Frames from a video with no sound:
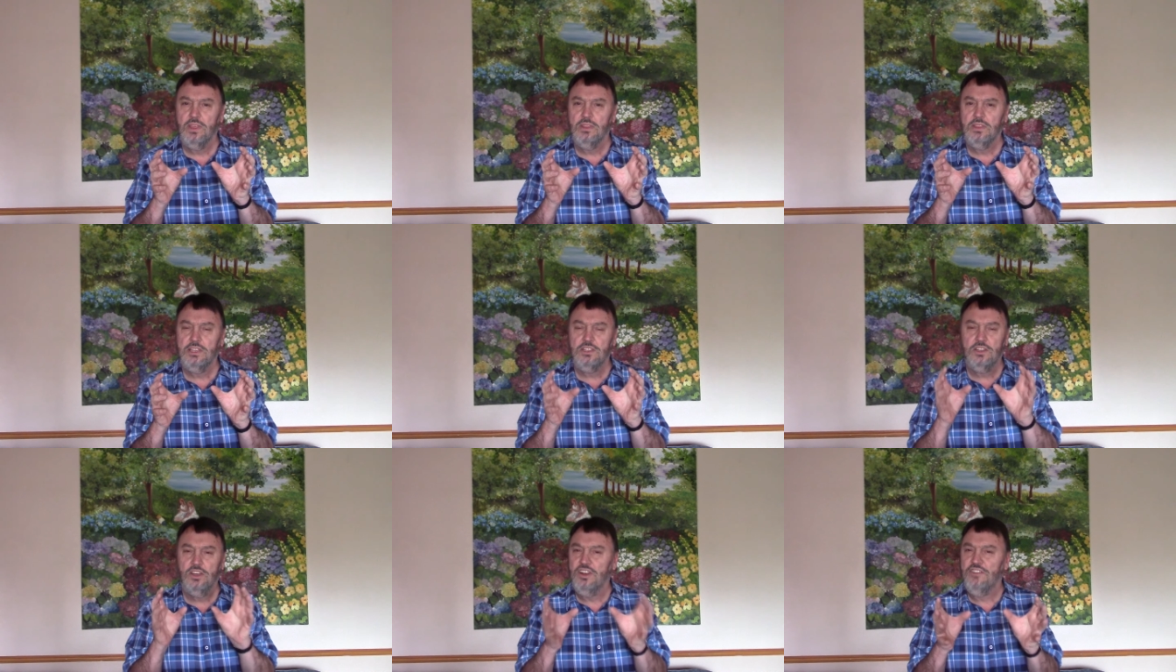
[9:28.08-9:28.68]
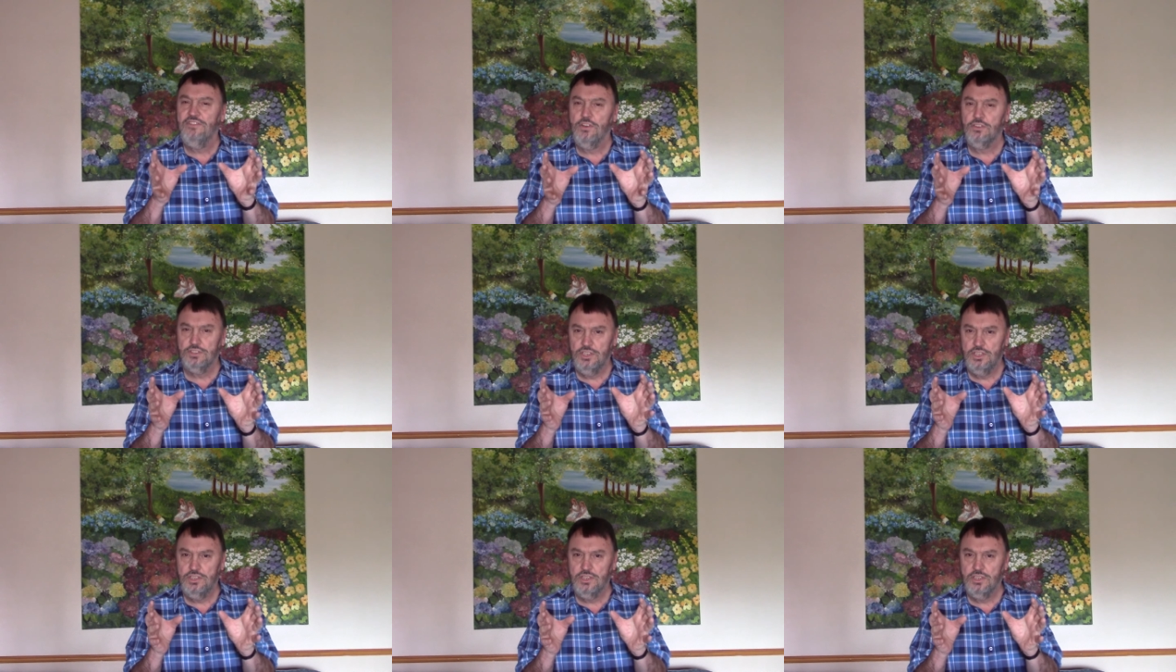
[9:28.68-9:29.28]
There's a lot of false
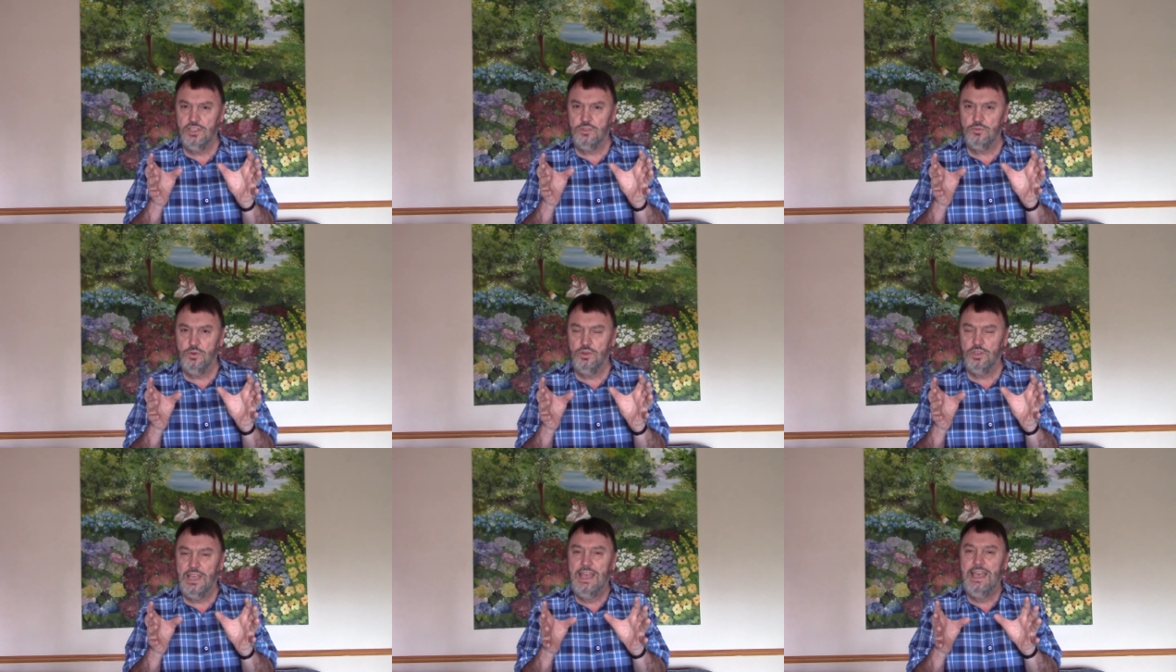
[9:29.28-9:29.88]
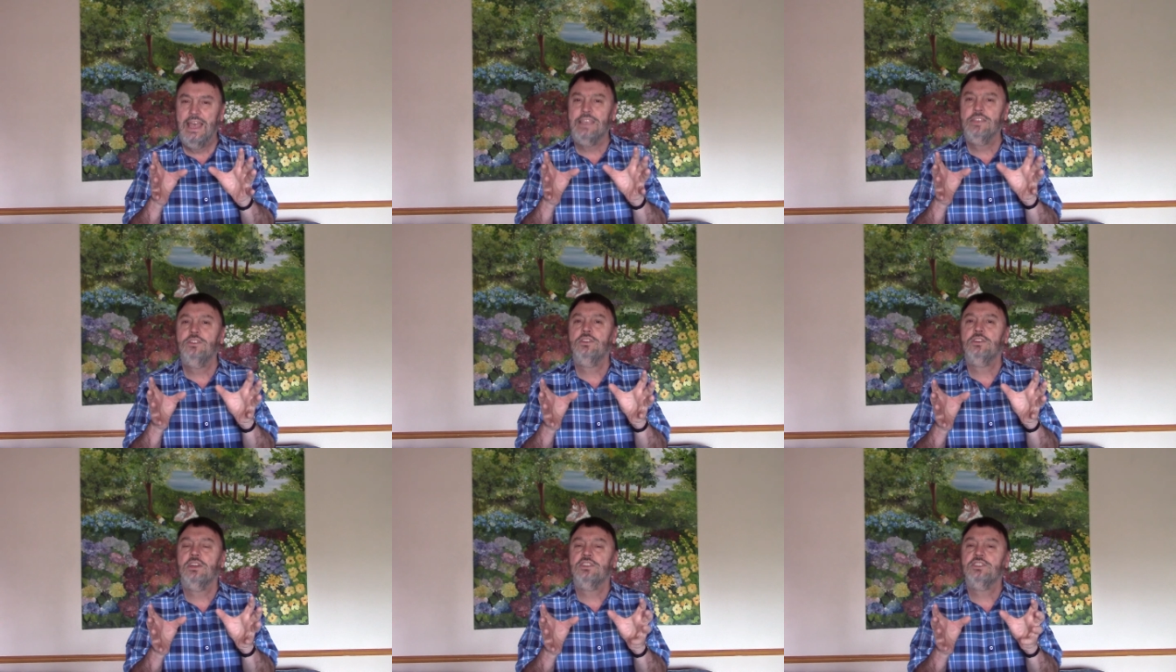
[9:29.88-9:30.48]
teaching in this world, and you
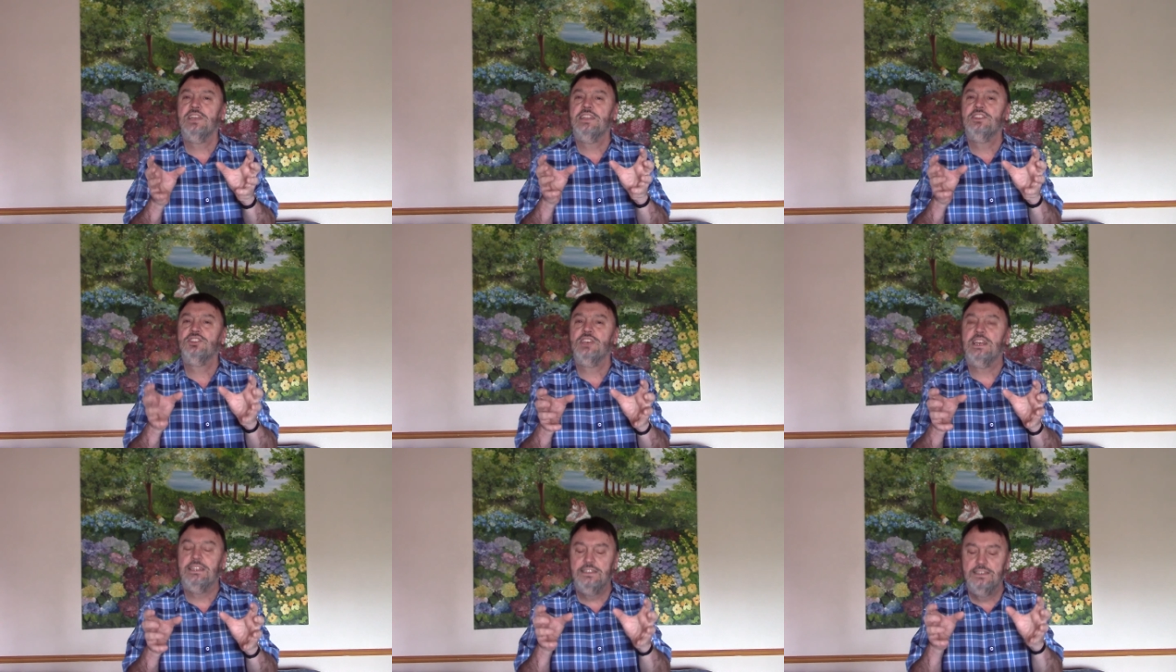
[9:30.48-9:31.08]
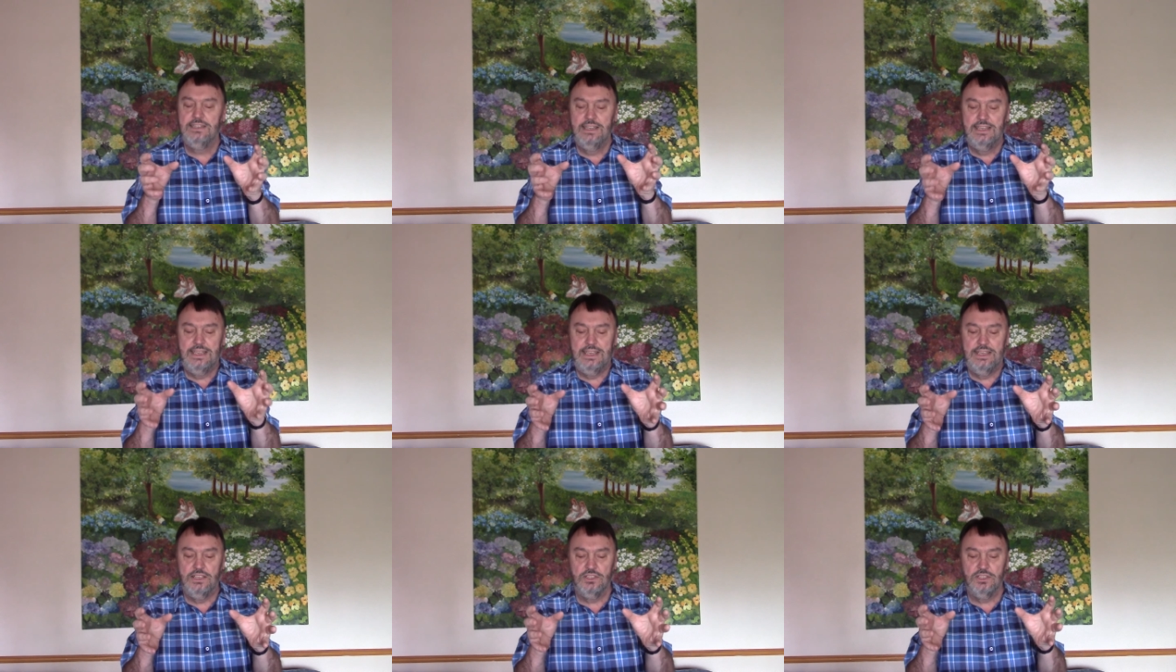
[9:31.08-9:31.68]
need to understand Satan
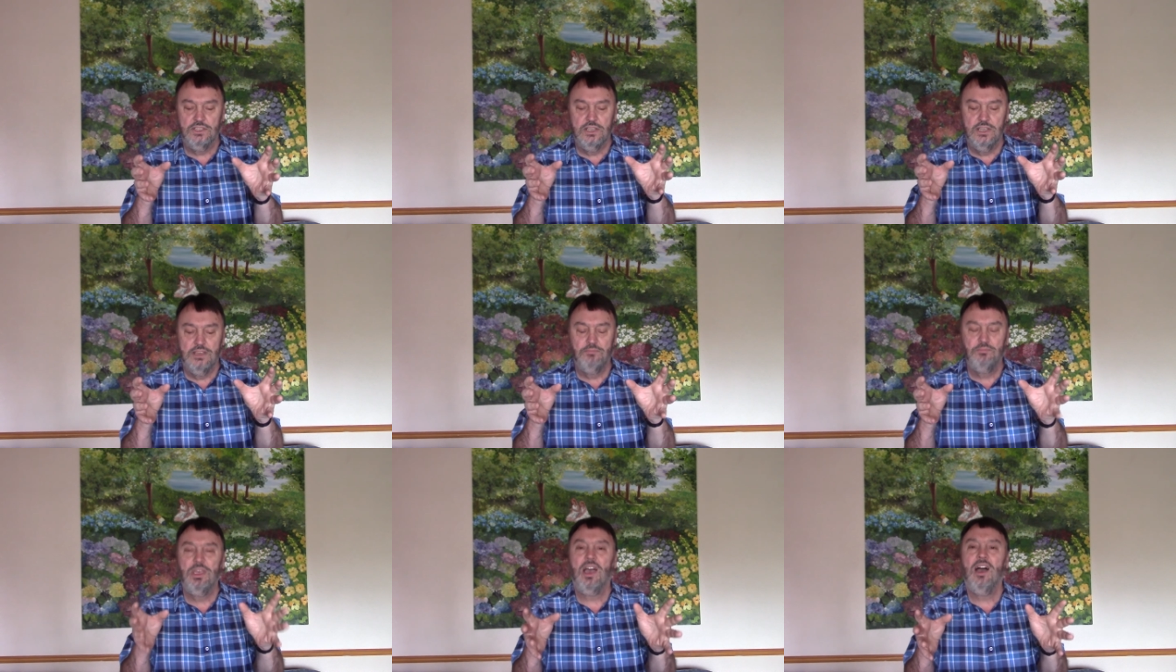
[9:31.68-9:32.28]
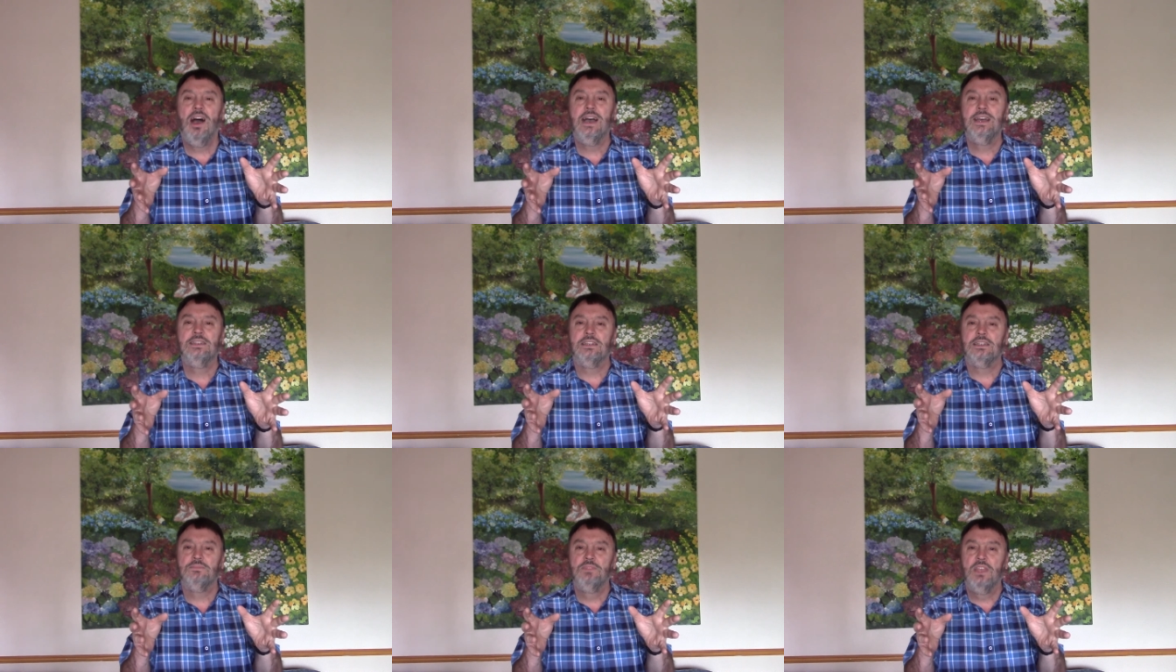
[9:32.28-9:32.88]
is behind
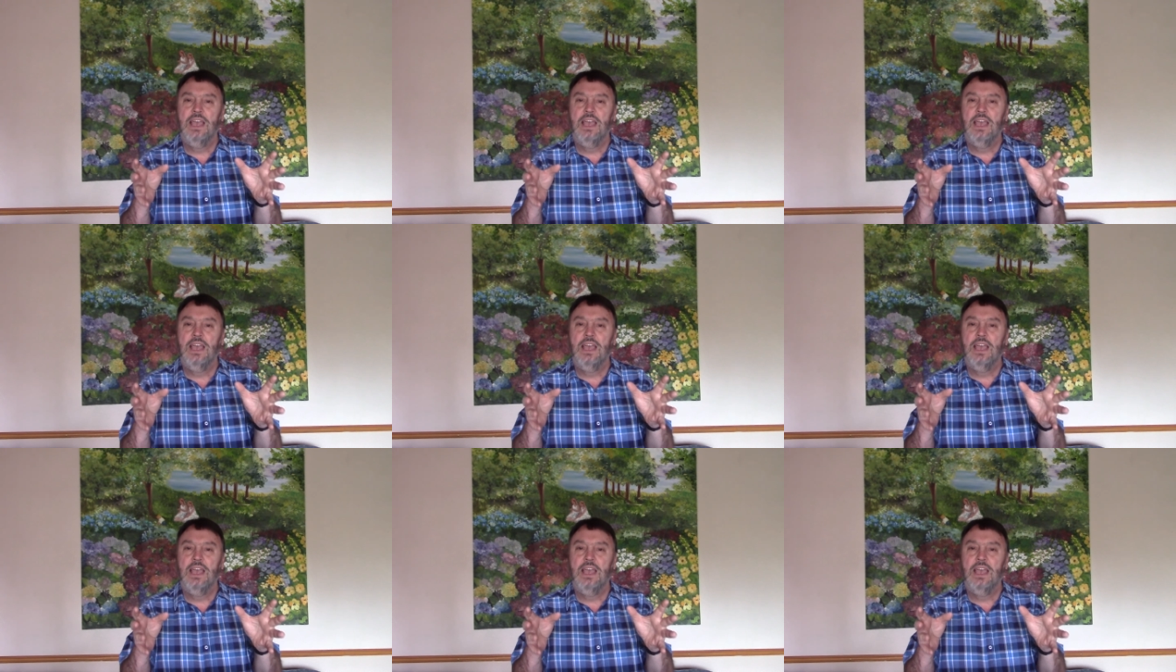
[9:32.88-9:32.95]
it.